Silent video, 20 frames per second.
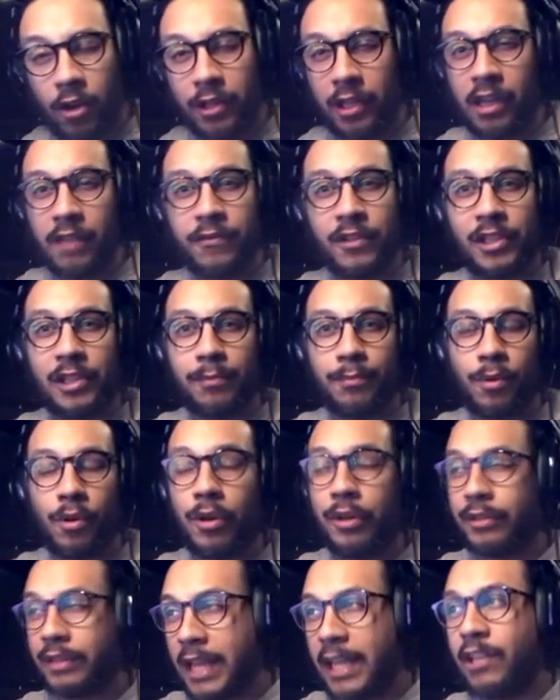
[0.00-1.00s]
all the love and
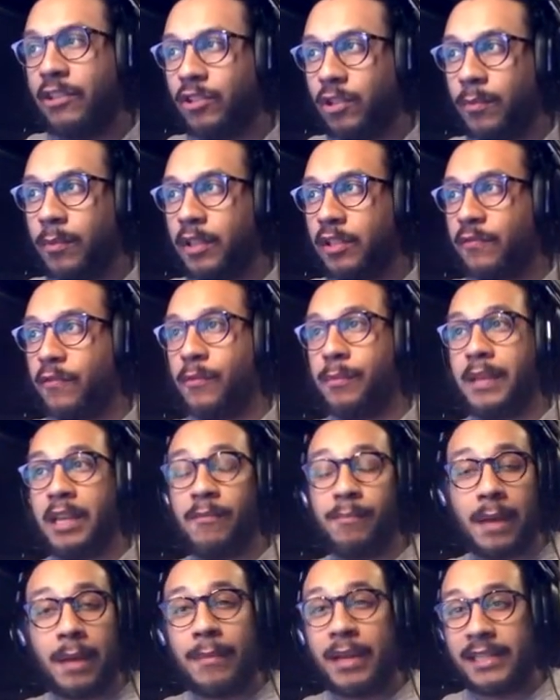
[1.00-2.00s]
support. Thank you so much for being
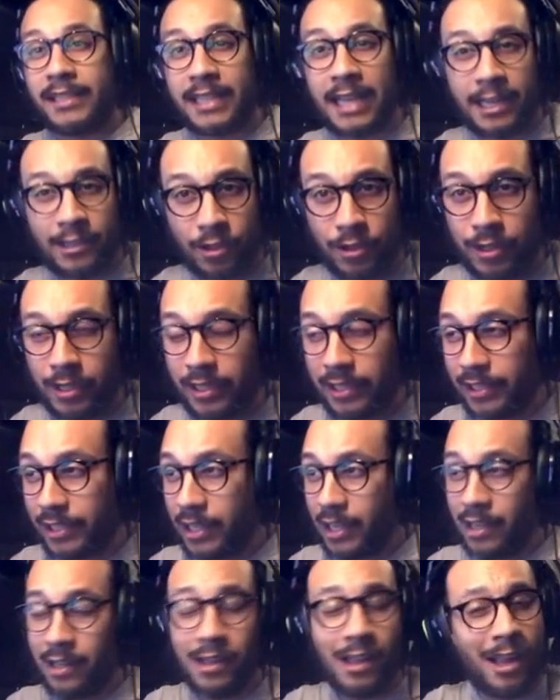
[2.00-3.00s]
by my side during this
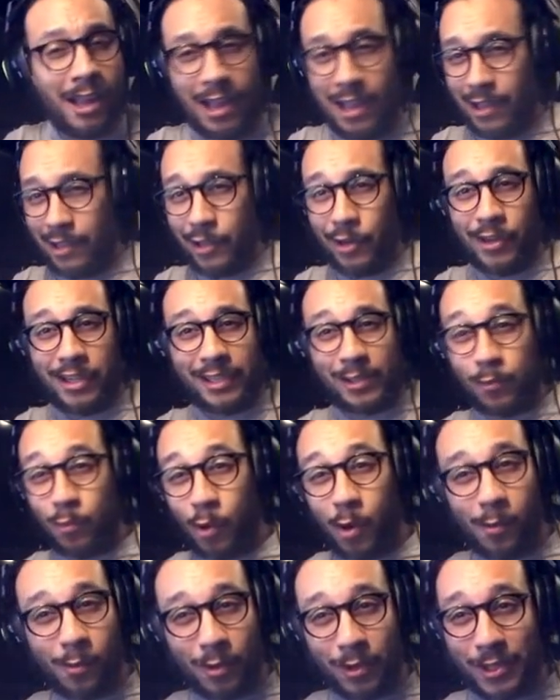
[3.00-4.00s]

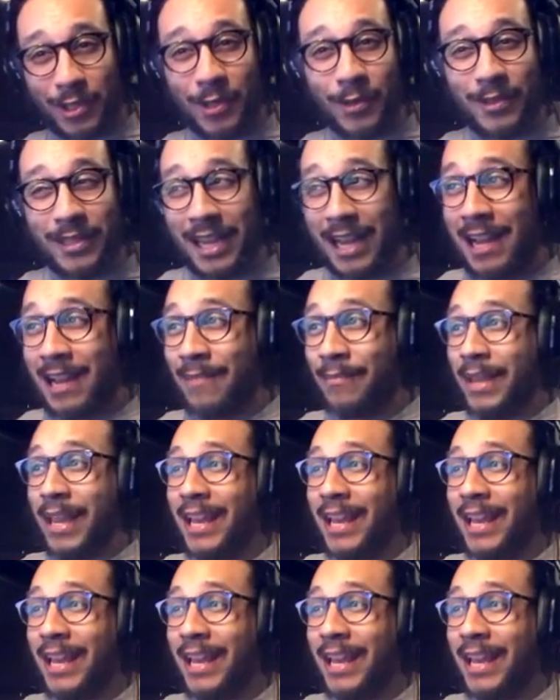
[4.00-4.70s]
World War II time.